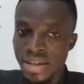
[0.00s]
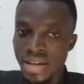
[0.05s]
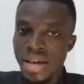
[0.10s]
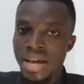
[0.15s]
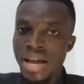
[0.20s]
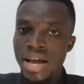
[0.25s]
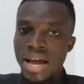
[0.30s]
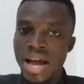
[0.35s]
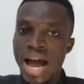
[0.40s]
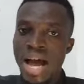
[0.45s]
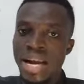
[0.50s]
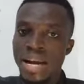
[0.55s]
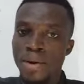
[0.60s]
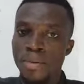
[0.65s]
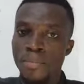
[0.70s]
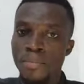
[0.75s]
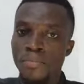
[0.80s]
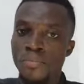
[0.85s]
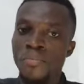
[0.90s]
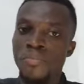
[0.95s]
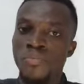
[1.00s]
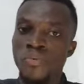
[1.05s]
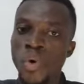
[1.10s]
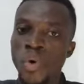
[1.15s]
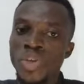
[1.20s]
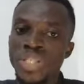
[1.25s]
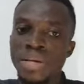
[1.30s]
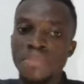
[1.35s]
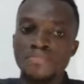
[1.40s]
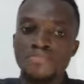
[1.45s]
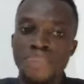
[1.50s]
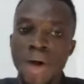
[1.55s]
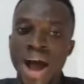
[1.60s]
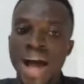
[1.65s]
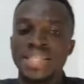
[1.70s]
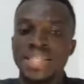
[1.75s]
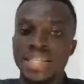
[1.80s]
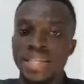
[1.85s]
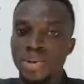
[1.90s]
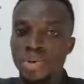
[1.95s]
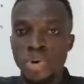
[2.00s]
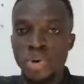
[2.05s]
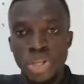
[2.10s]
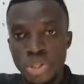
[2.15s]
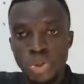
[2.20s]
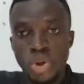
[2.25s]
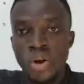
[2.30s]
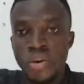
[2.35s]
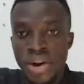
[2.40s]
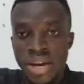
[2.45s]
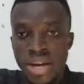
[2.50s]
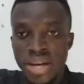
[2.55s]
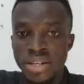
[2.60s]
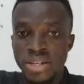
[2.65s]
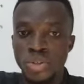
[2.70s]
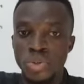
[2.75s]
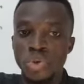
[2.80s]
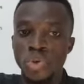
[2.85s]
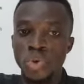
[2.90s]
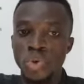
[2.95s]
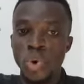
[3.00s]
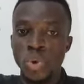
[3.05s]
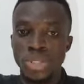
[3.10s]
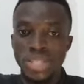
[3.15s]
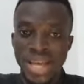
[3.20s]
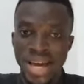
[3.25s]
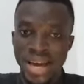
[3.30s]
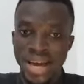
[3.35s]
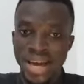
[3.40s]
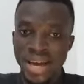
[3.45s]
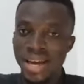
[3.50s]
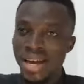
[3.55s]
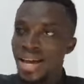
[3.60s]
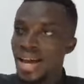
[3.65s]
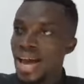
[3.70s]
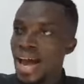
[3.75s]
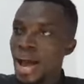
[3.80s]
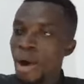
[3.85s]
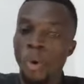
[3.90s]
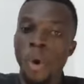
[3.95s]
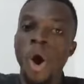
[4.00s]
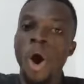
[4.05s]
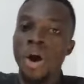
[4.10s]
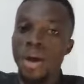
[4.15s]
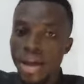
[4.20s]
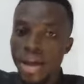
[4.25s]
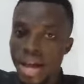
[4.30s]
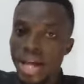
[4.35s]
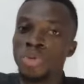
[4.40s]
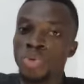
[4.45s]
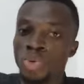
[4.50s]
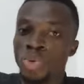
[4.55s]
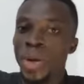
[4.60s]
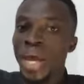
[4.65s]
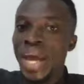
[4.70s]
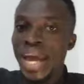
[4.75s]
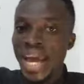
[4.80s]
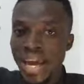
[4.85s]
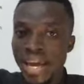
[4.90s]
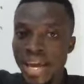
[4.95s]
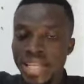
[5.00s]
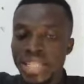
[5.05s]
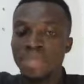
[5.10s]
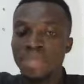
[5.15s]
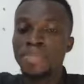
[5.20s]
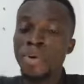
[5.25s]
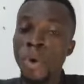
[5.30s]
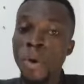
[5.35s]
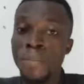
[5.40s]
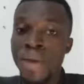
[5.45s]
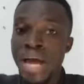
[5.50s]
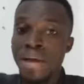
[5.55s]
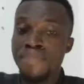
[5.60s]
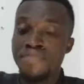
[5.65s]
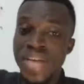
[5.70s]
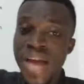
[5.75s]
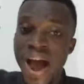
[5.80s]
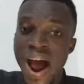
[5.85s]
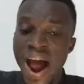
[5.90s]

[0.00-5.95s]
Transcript: And voting party, you know, historically, you know, say a cop, a swing, it's muco baby.